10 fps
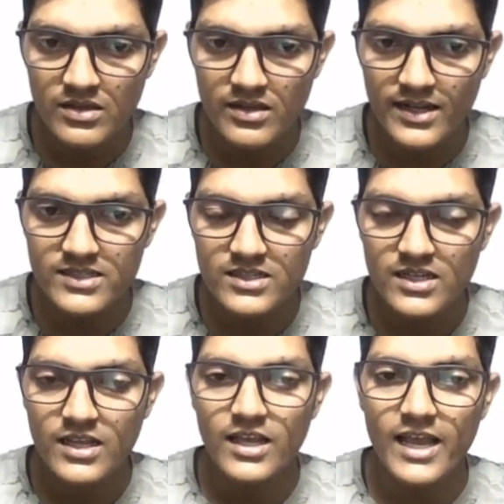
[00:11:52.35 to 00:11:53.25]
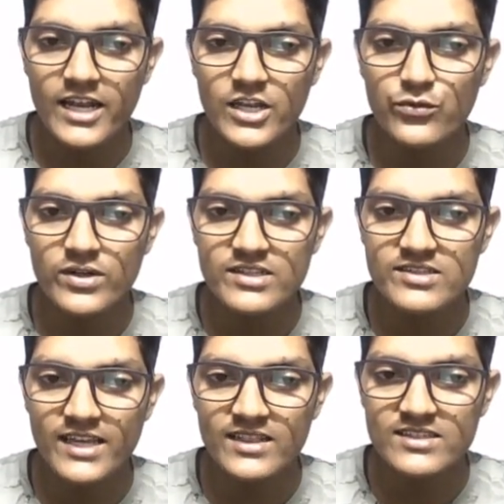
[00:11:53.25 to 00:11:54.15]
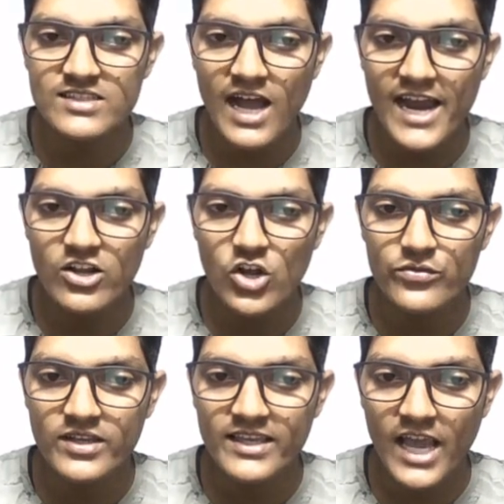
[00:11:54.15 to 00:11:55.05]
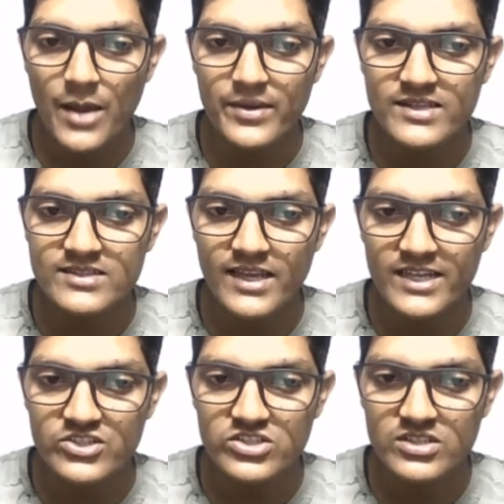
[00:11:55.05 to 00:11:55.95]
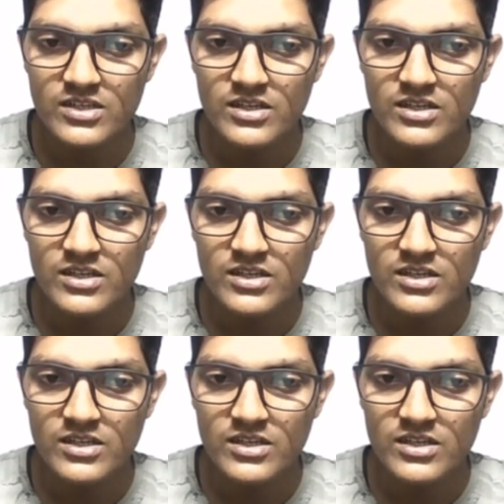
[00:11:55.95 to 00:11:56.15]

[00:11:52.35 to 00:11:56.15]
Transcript: right? And if you are saying this height of the cap is h,